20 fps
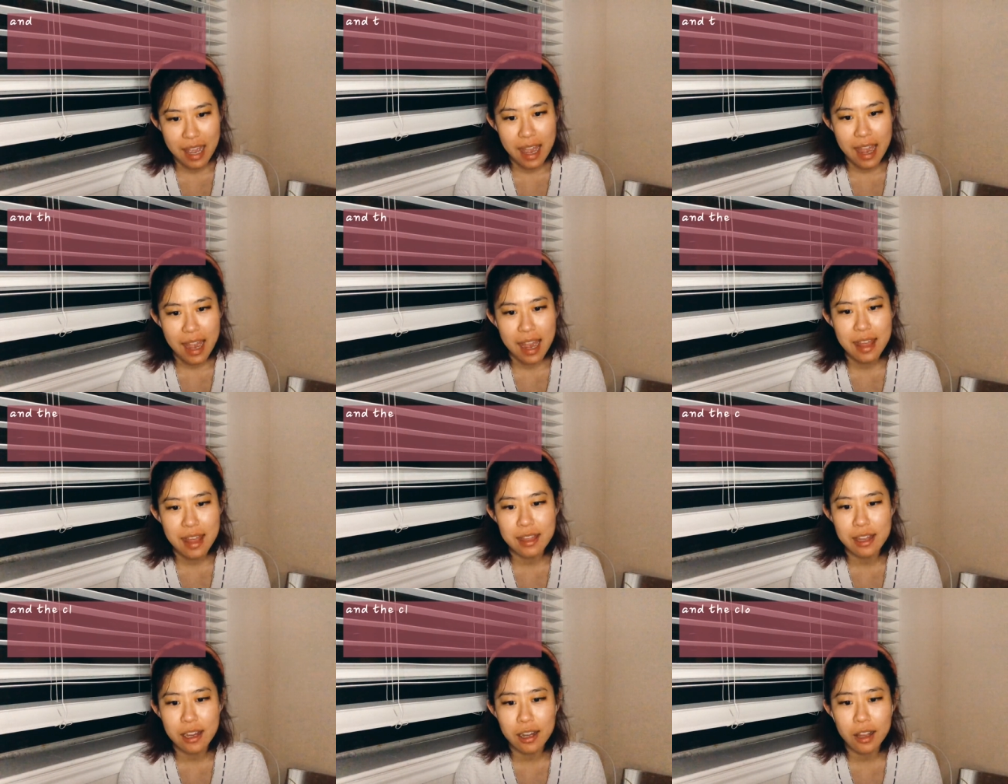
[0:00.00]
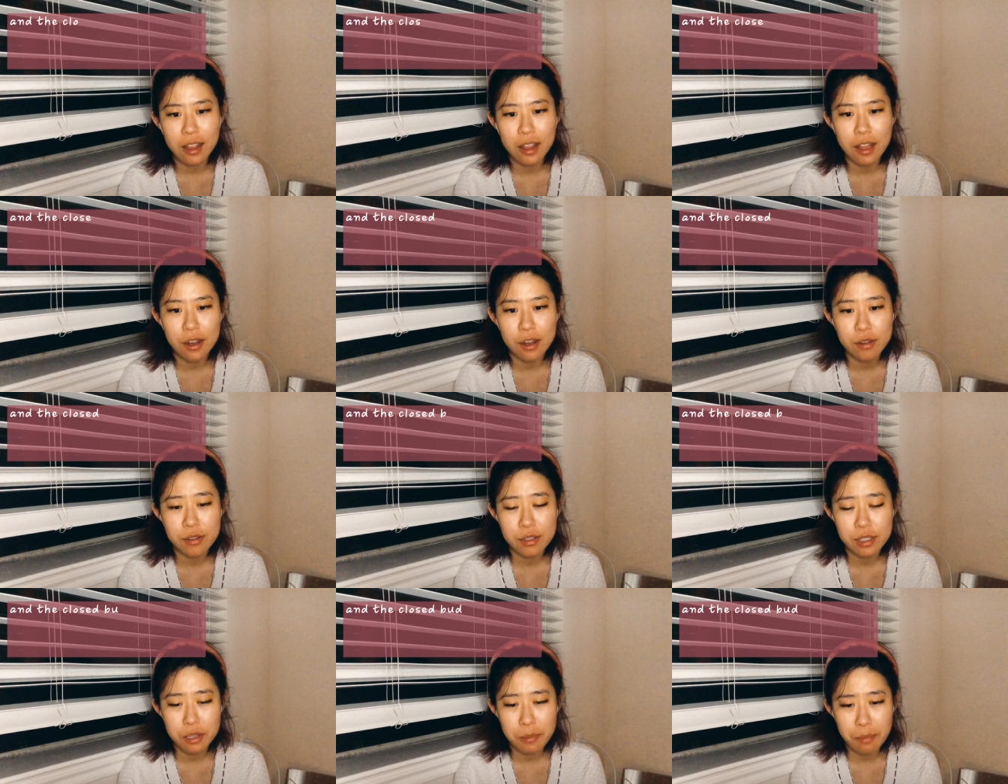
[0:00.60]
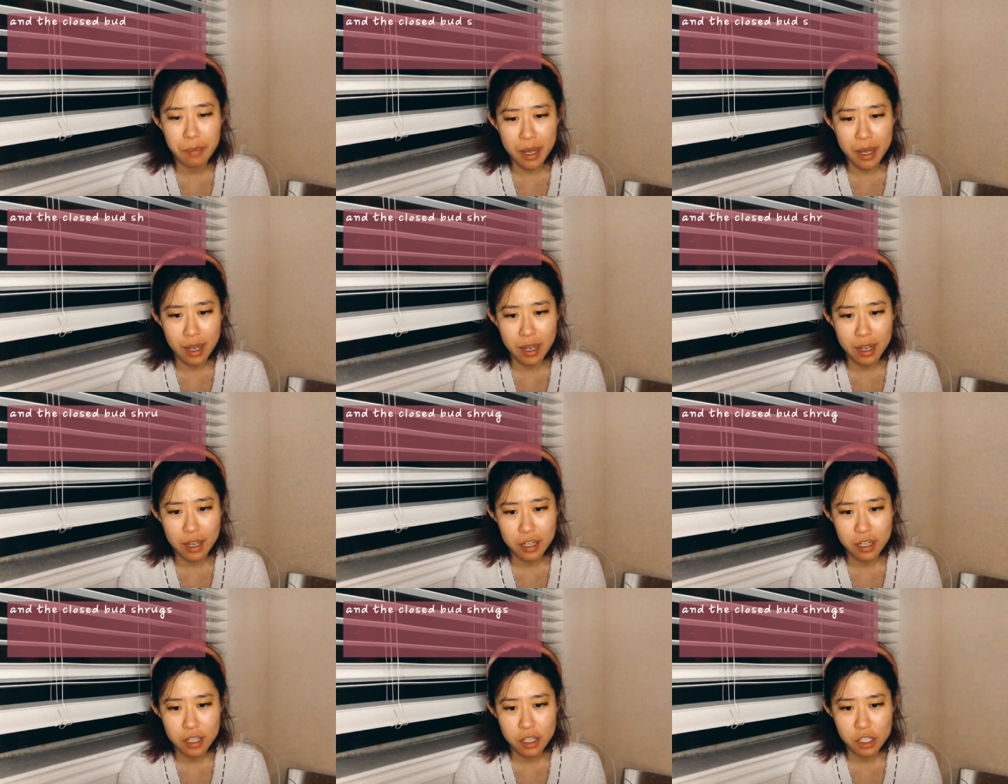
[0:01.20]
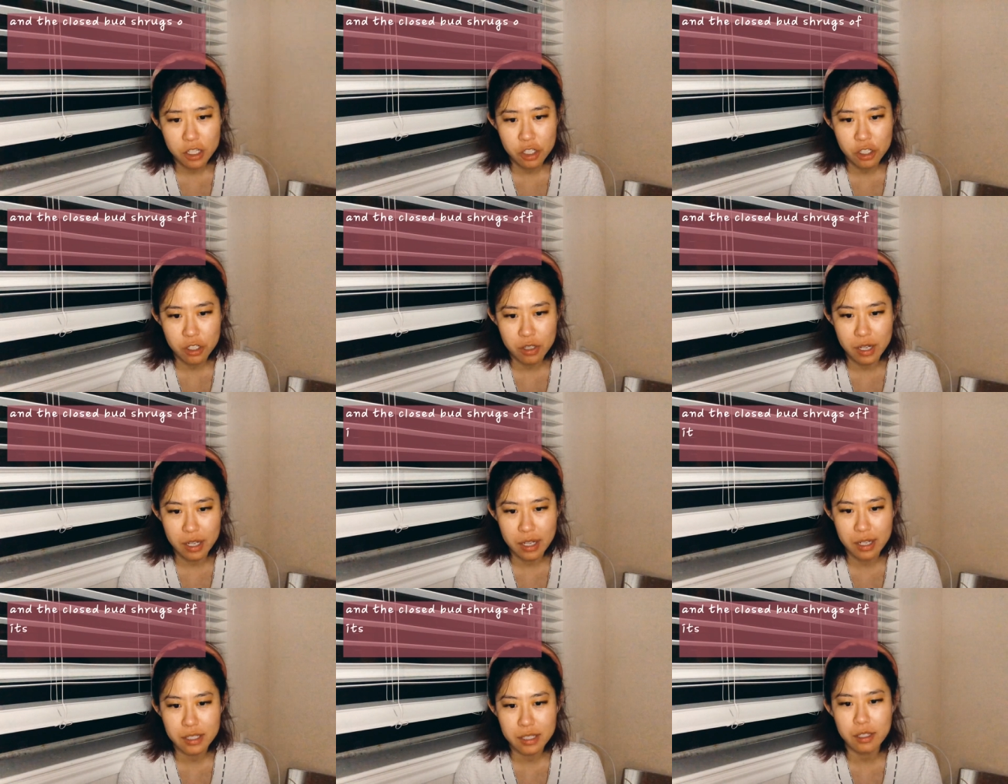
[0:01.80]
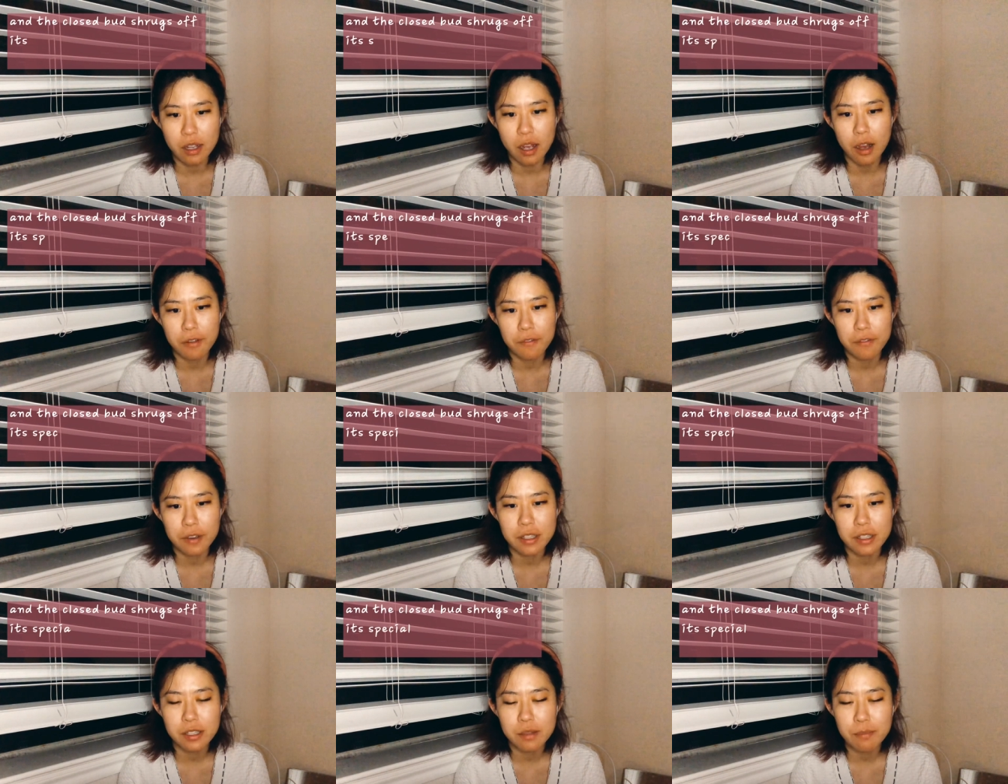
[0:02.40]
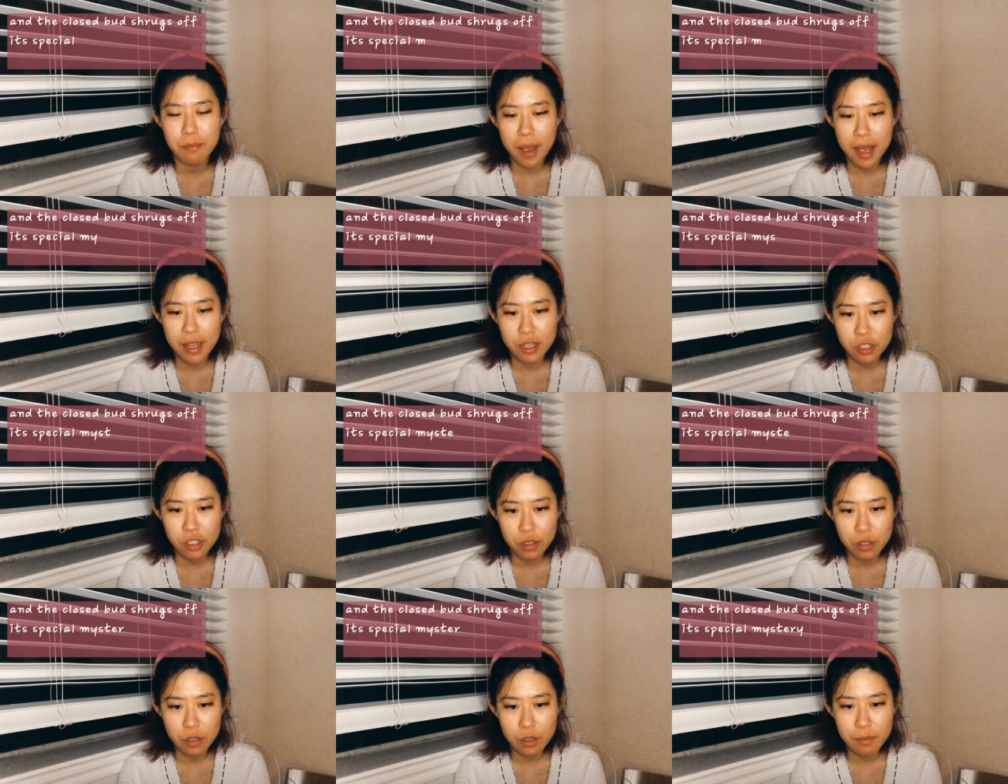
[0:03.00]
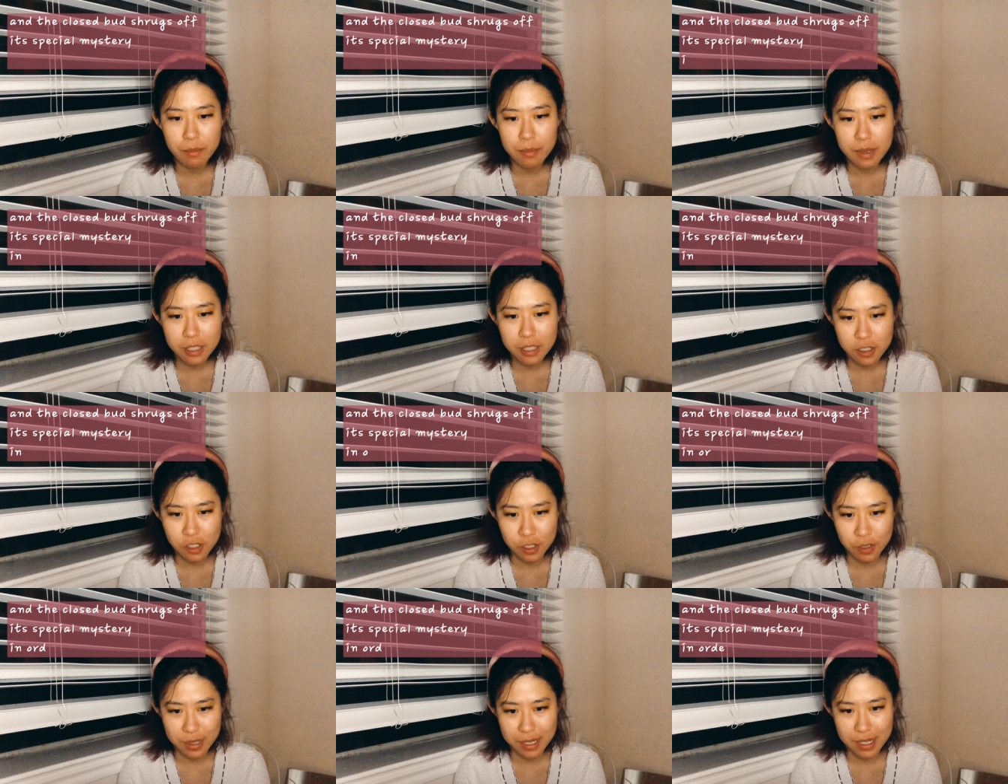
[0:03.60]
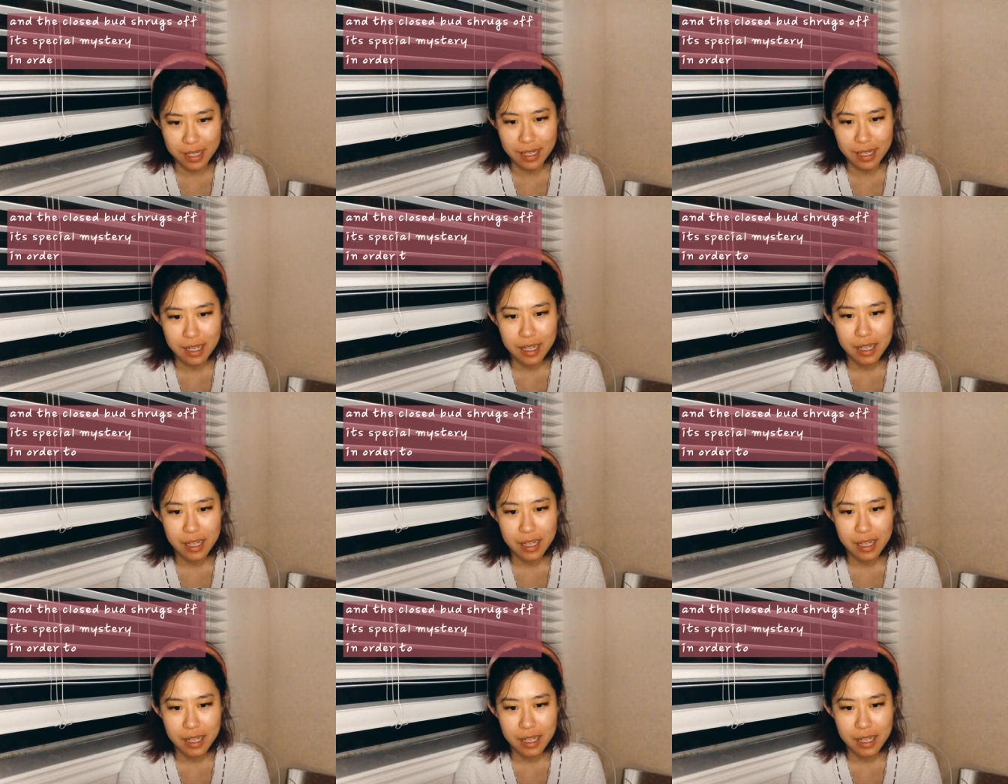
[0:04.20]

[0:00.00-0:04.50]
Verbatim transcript: and the closed bud shrugs off its special mystery